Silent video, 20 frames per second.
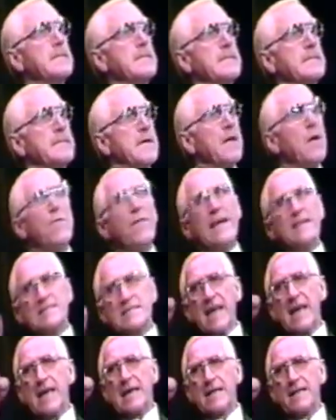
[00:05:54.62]
You know, they
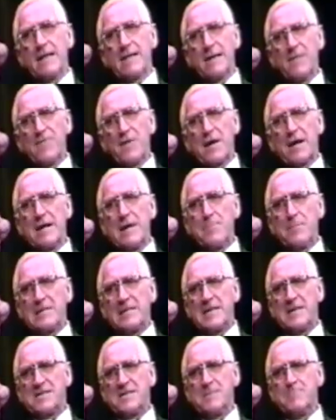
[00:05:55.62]
say that they're for
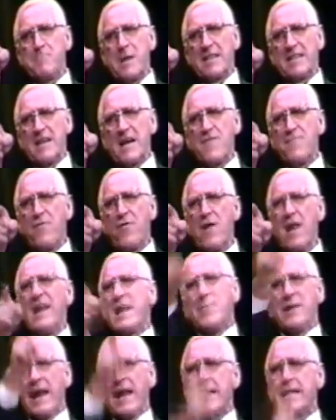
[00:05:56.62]
competition, but they're for
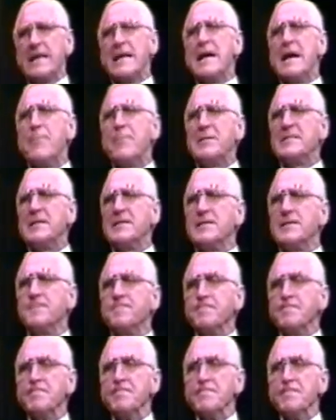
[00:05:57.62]
eliminating competition.
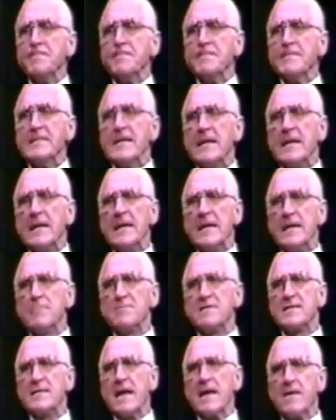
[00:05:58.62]
And I am
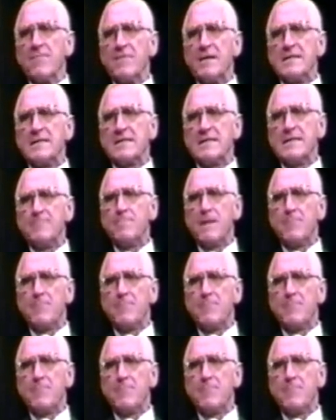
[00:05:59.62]
sick of this government